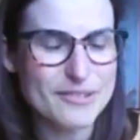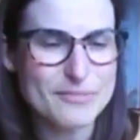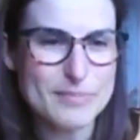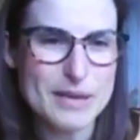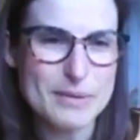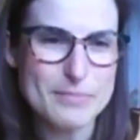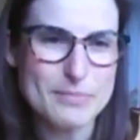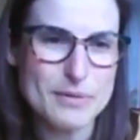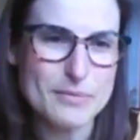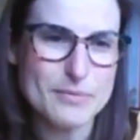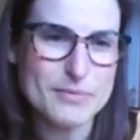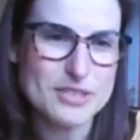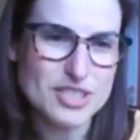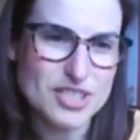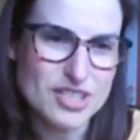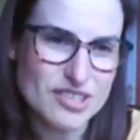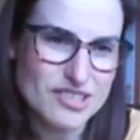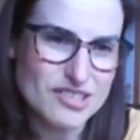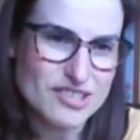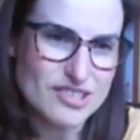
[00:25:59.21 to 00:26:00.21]
People would
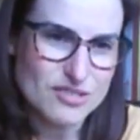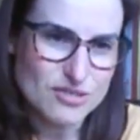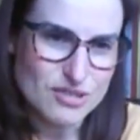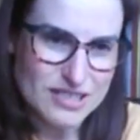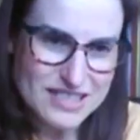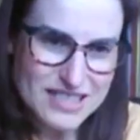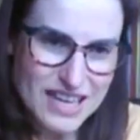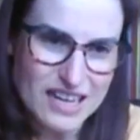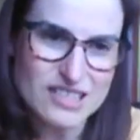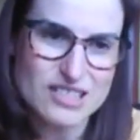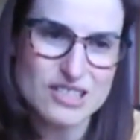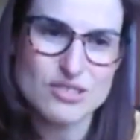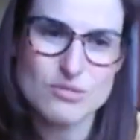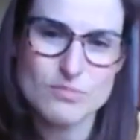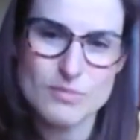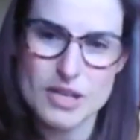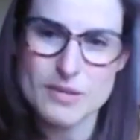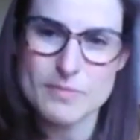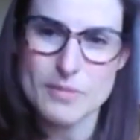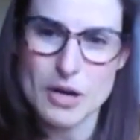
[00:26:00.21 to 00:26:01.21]
use
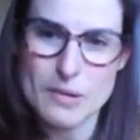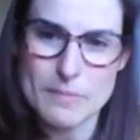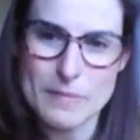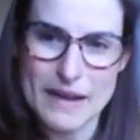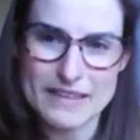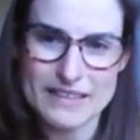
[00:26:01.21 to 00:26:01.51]
transactional mobile